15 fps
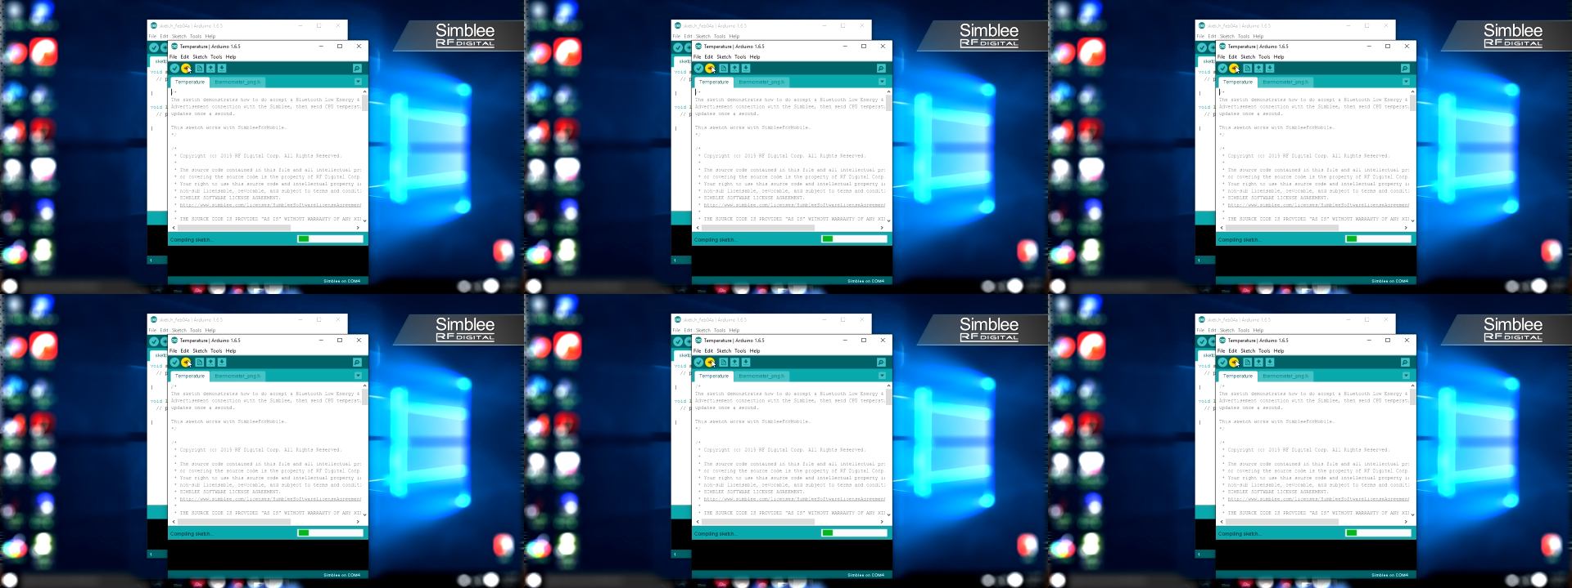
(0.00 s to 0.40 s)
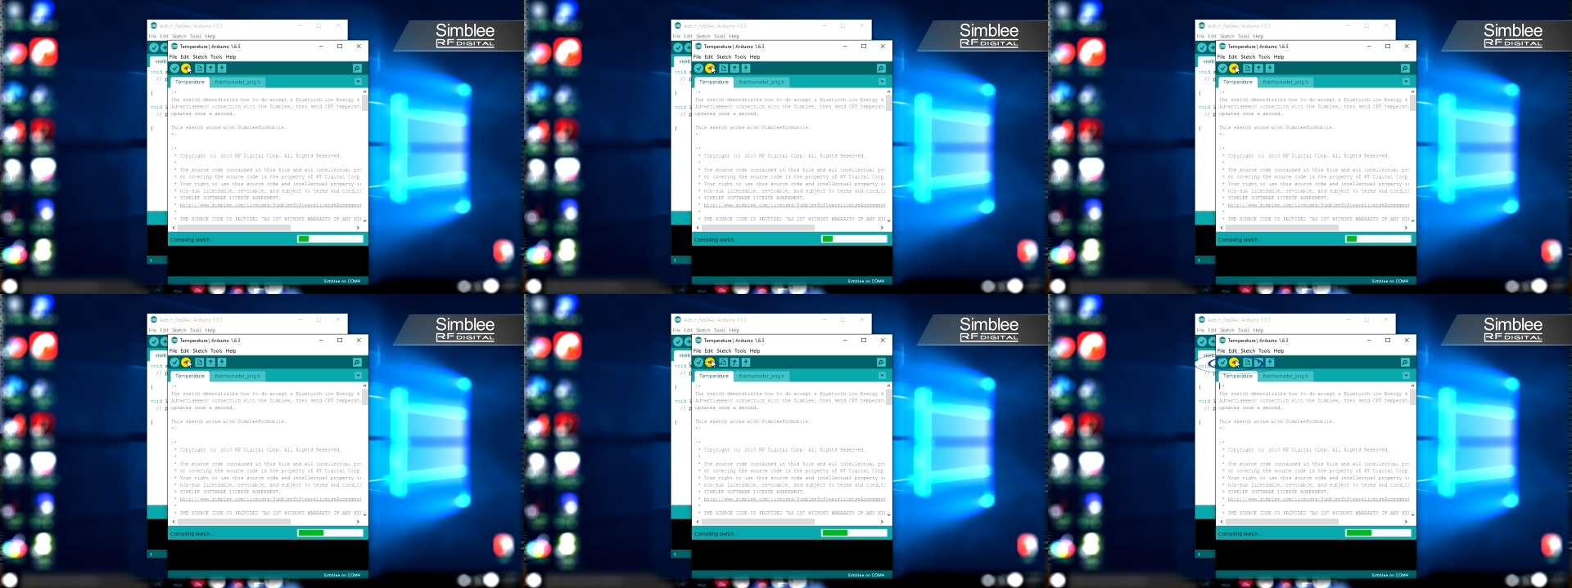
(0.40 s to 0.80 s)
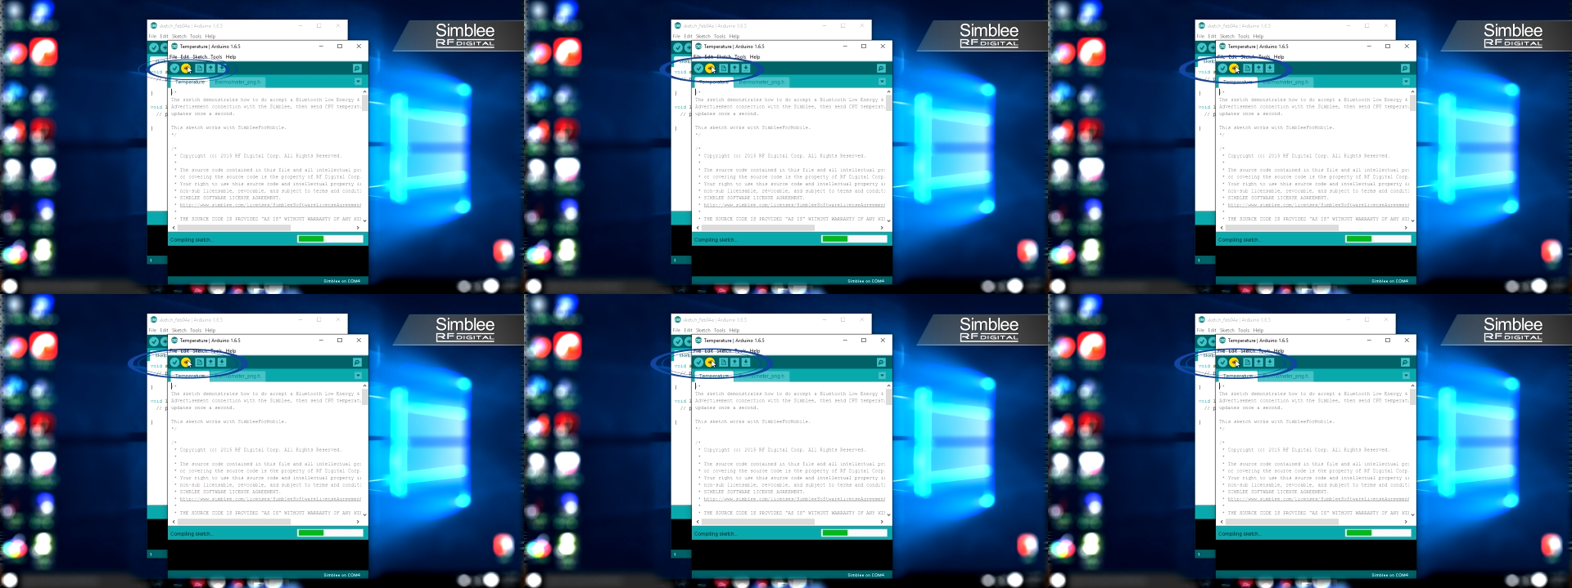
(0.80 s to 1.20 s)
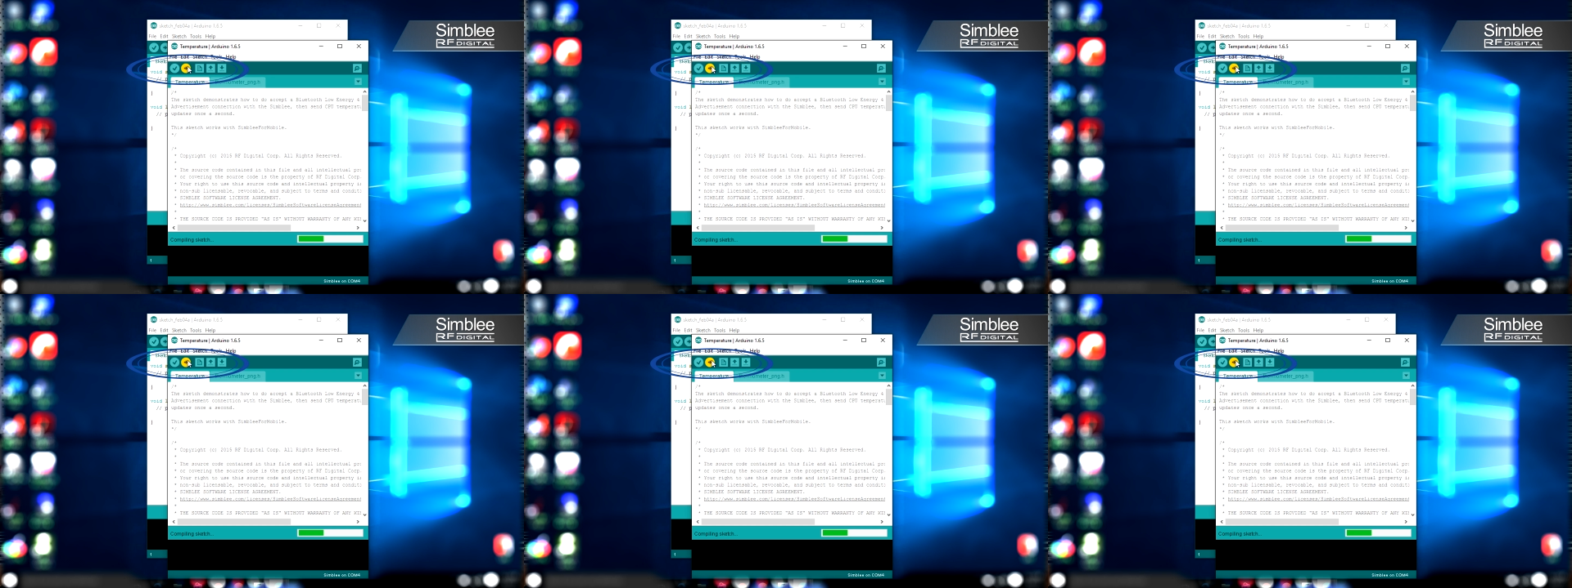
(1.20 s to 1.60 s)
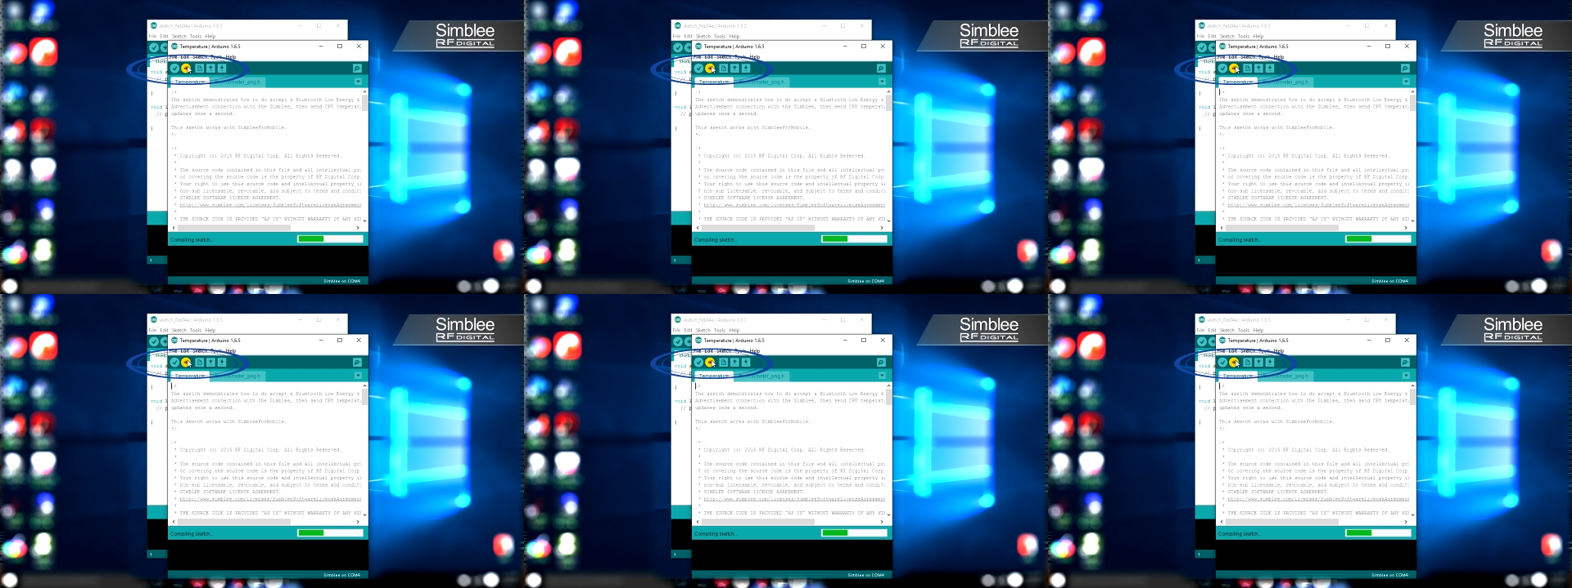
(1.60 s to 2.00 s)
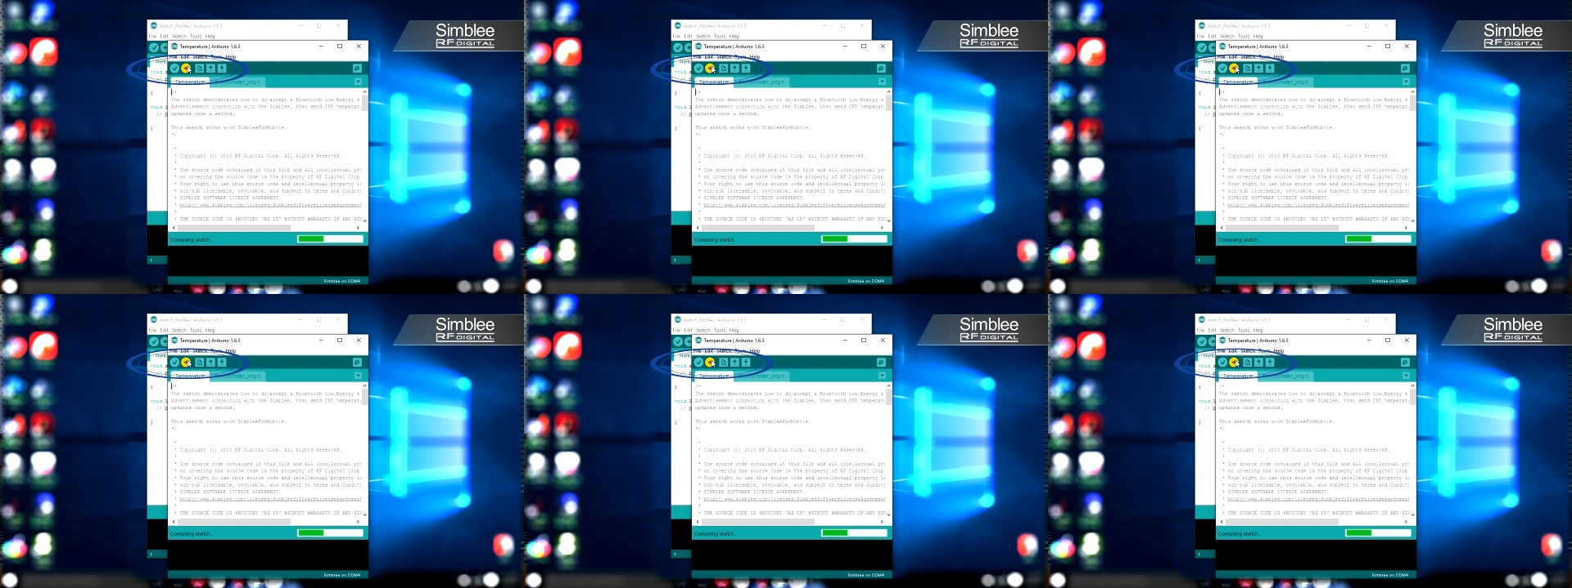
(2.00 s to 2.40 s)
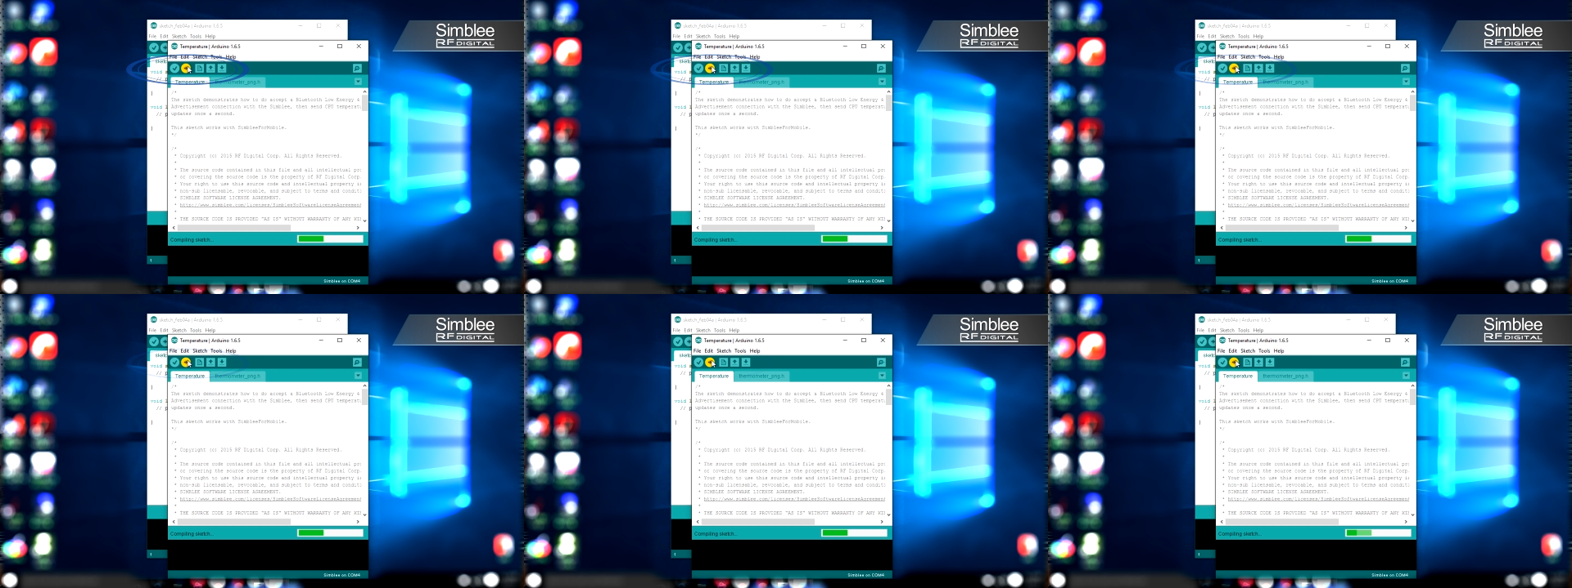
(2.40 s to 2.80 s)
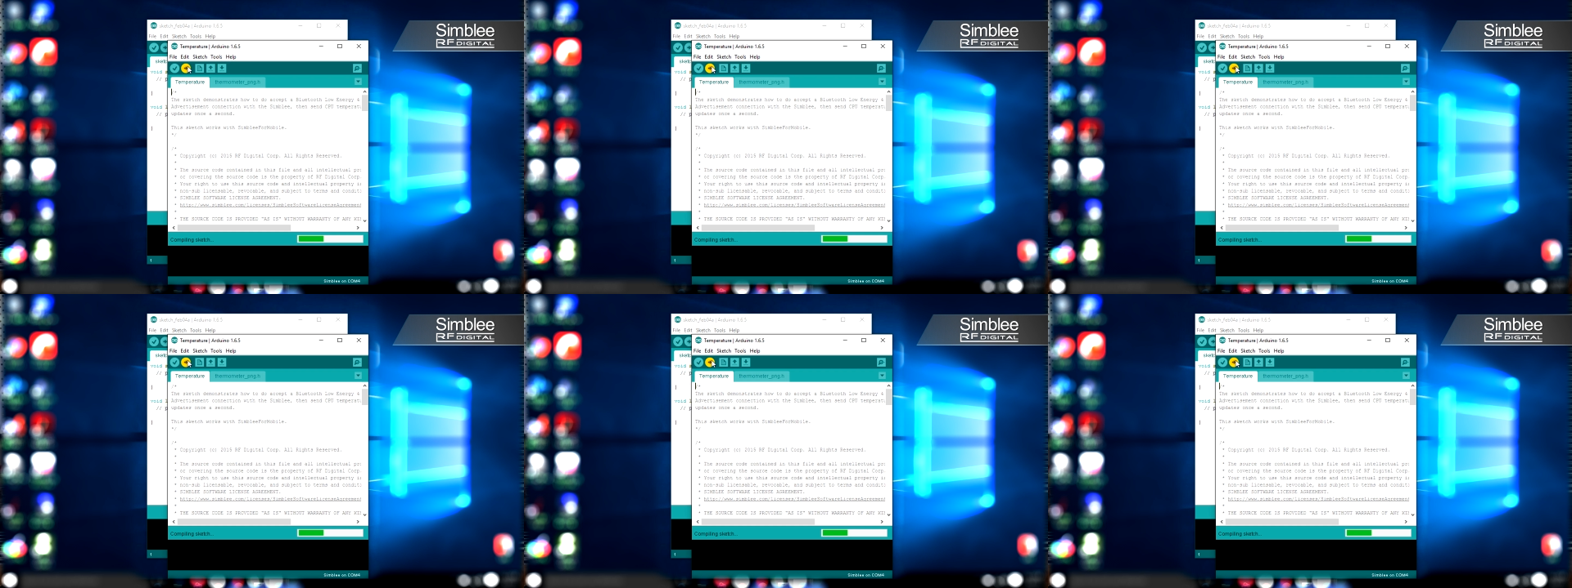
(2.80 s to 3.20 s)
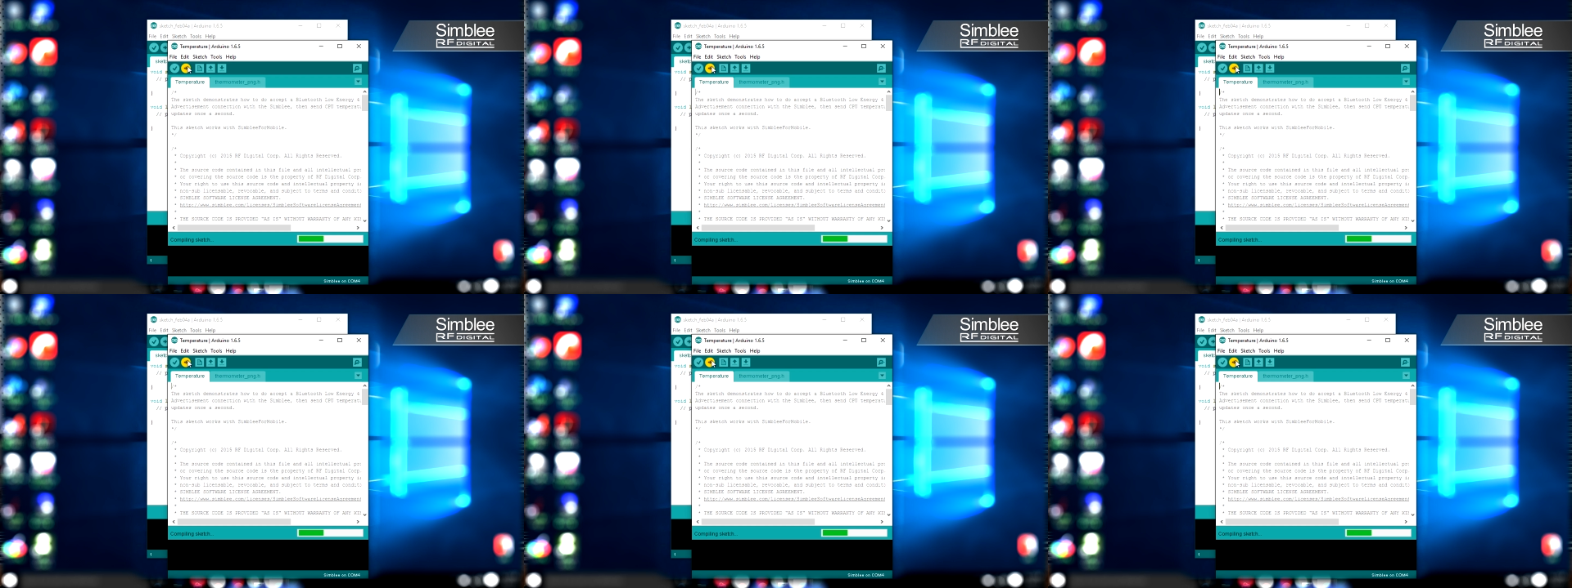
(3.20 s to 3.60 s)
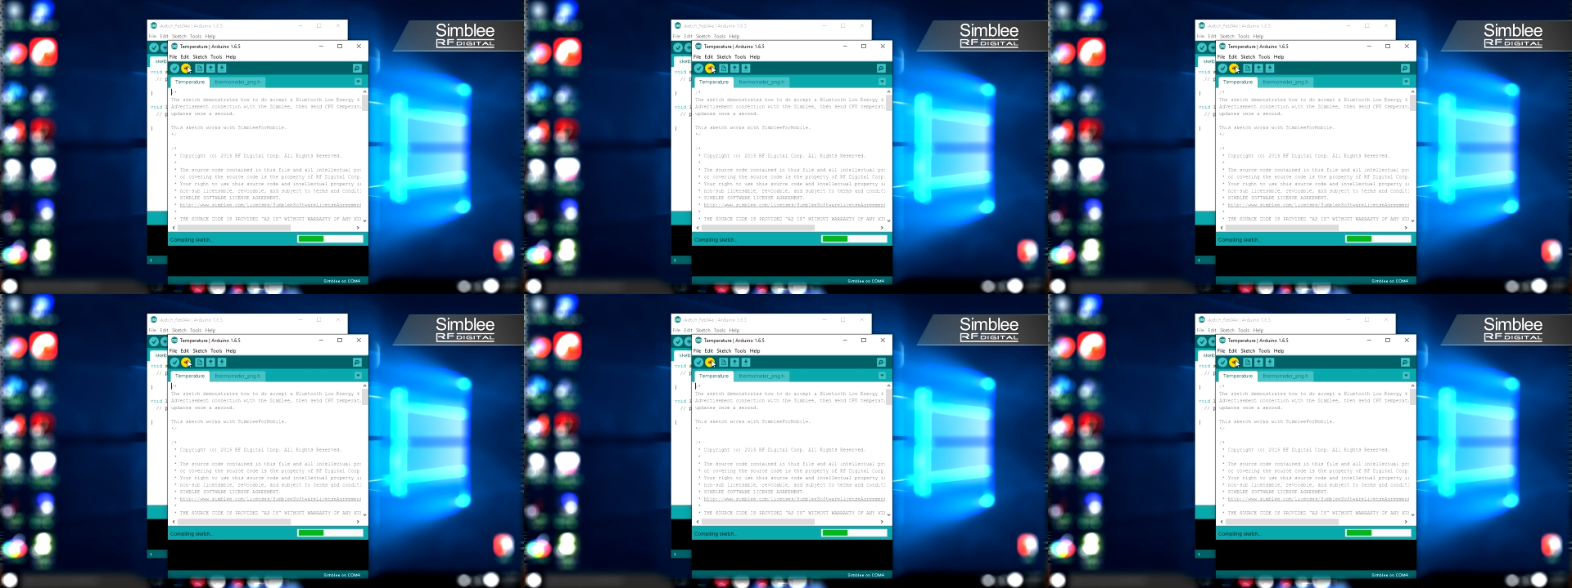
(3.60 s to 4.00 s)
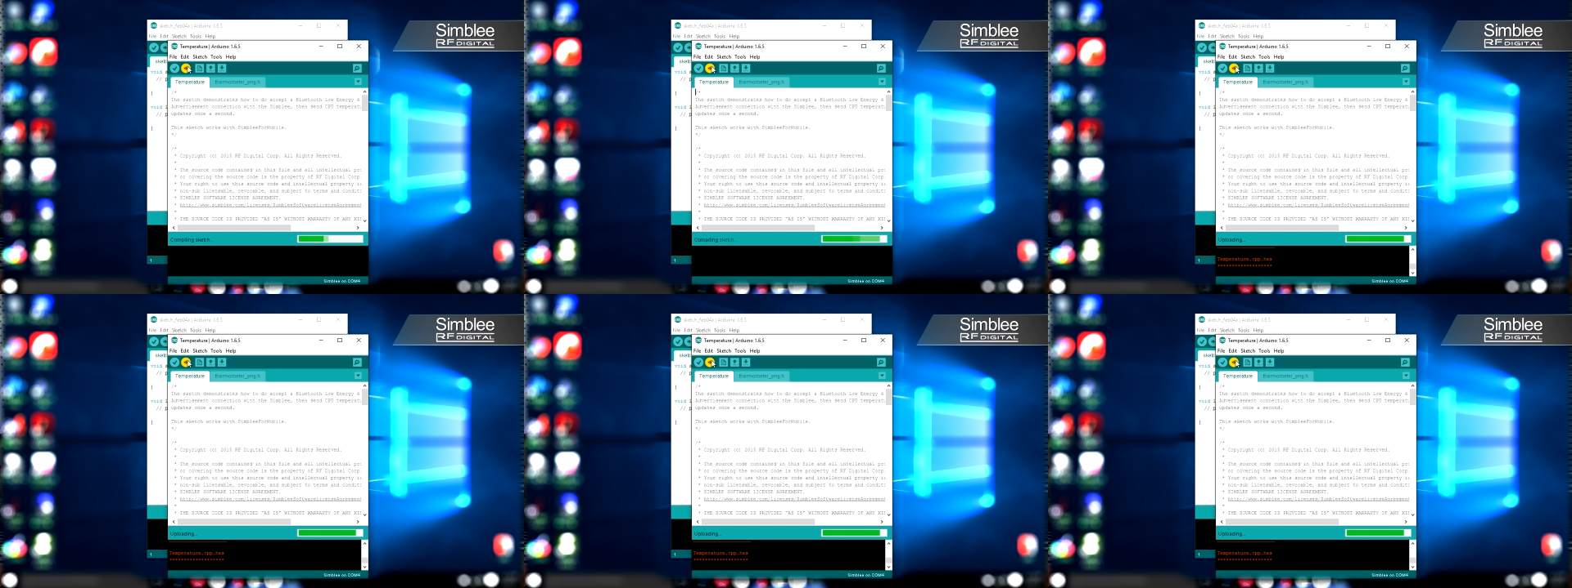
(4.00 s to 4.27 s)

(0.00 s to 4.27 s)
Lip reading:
[unreadable: no face in view]